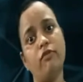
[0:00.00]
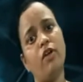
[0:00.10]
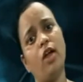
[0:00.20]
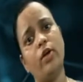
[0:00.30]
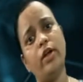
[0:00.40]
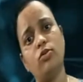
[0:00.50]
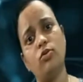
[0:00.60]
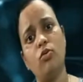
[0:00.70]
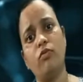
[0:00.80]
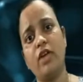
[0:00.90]
we are going to
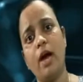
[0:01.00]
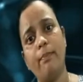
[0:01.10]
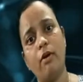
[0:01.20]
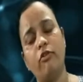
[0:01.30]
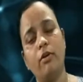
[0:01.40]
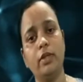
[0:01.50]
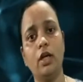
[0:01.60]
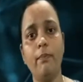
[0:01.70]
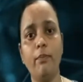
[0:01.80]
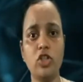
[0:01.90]
do? We are performing
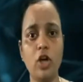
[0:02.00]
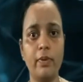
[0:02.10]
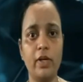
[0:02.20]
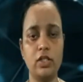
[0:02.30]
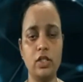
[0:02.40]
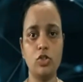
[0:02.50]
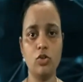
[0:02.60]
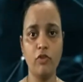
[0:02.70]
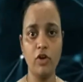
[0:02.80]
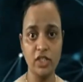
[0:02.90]
a push operation.
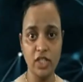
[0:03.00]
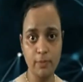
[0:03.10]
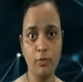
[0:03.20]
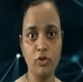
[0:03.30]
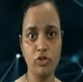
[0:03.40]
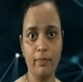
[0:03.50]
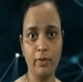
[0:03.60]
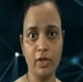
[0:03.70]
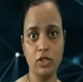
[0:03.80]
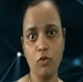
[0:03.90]
So for this push
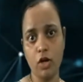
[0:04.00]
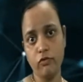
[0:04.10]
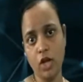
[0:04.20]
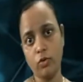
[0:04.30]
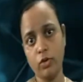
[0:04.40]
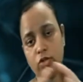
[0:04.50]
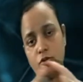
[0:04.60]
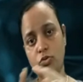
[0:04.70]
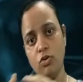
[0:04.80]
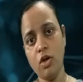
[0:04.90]
operation, what we are going to
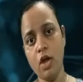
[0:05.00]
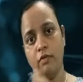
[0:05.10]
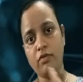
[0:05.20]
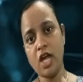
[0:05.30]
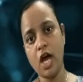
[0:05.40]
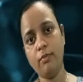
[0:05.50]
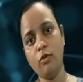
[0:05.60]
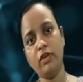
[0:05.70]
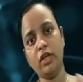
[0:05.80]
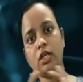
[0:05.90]
do? We are
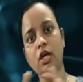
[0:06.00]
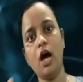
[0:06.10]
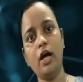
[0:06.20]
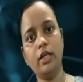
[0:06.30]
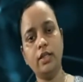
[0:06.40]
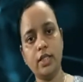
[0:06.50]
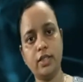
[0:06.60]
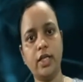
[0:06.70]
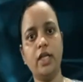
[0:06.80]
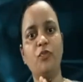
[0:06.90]
moving the another
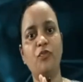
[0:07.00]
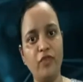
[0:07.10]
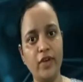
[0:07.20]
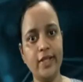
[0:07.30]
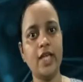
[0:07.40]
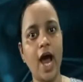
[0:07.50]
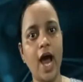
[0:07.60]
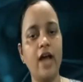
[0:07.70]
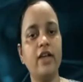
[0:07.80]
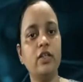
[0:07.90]
state which
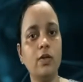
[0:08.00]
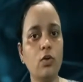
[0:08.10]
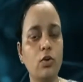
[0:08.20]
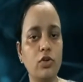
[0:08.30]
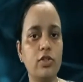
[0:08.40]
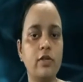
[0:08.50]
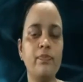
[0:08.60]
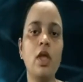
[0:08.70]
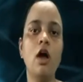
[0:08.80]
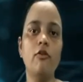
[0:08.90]
are used
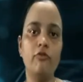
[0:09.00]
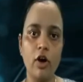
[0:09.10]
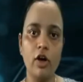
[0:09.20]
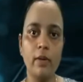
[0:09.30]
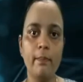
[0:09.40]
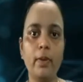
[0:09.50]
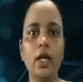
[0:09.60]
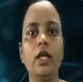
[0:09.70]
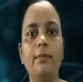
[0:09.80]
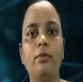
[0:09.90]
for a
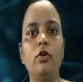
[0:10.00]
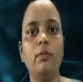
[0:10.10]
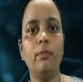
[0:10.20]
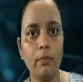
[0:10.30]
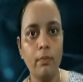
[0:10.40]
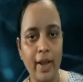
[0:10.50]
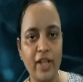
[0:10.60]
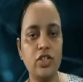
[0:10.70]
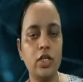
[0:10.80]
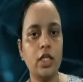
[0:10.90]
B input
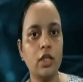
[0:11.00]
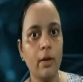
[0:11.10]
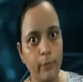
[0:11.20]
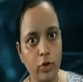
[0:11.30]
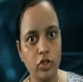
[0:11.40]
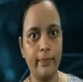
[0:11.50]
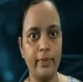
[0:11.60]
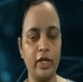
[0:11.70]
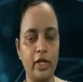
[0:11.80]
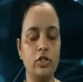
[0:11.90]
mentioning the push
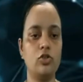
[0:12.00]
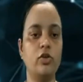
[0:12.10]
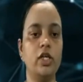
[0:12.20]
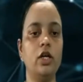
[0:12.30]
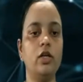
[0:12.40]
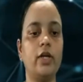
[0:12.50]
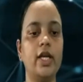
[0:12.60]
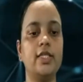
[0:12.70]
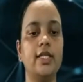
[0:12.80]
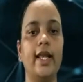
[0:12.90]
operation. So here you
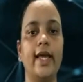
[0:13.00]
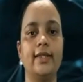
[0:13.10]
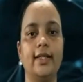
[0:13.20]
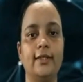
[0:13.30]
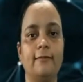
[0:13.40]
can see like this.